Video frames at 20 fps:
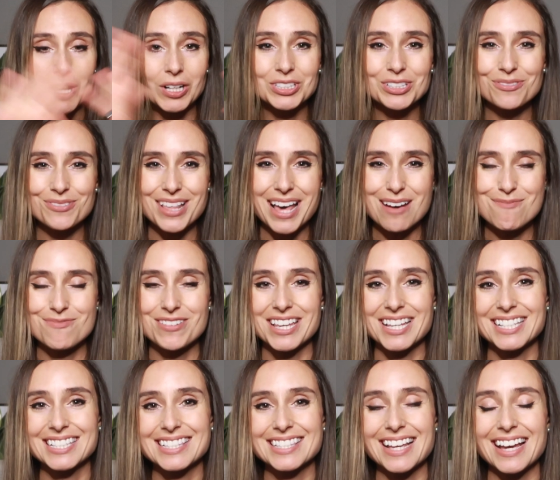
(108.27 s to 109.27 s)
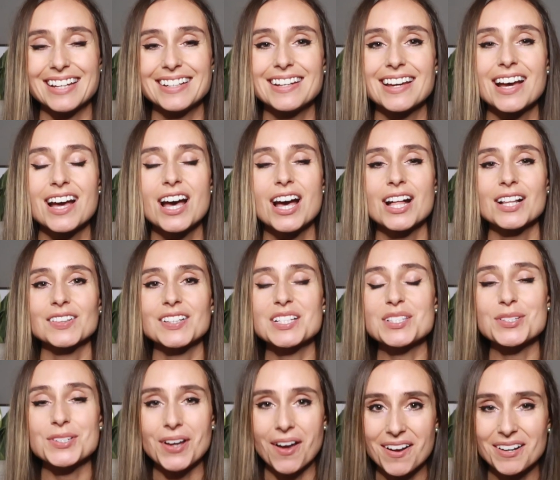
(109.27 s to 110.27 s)
All of that being said,
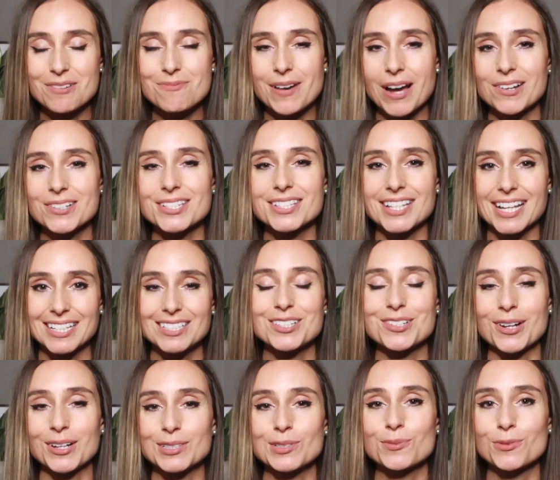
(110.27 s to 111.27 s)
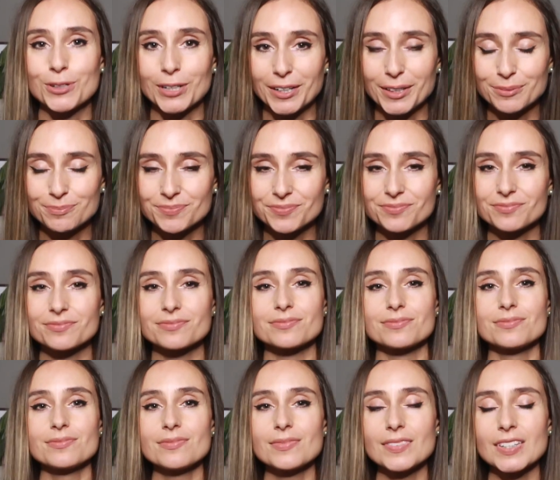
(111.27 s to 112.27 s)
let's talk about St. John's wort.
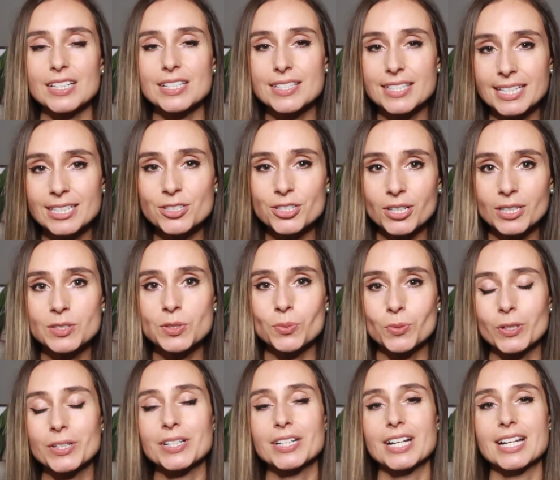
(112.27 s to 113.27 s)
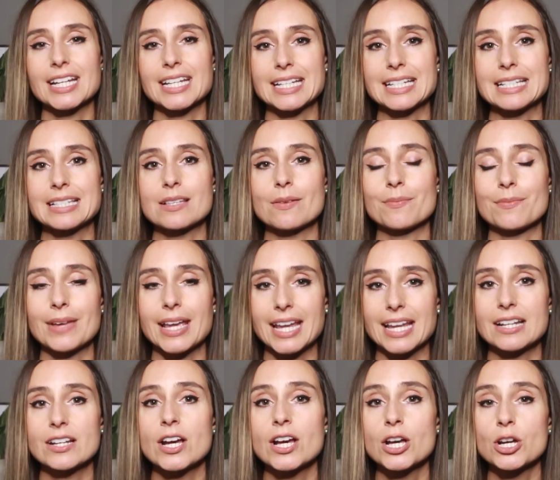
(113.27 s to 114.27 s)
St. John's wort is
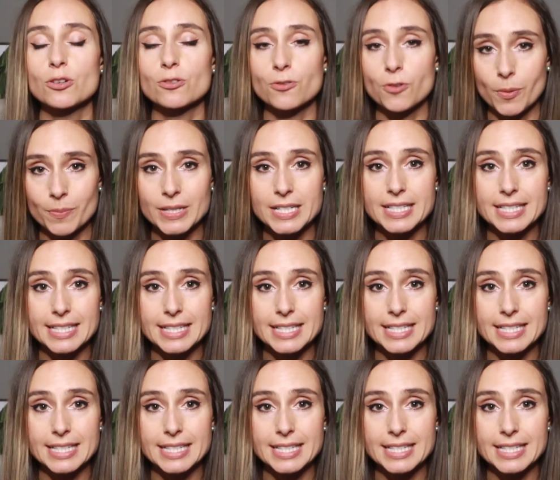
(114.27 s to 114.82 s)
made from the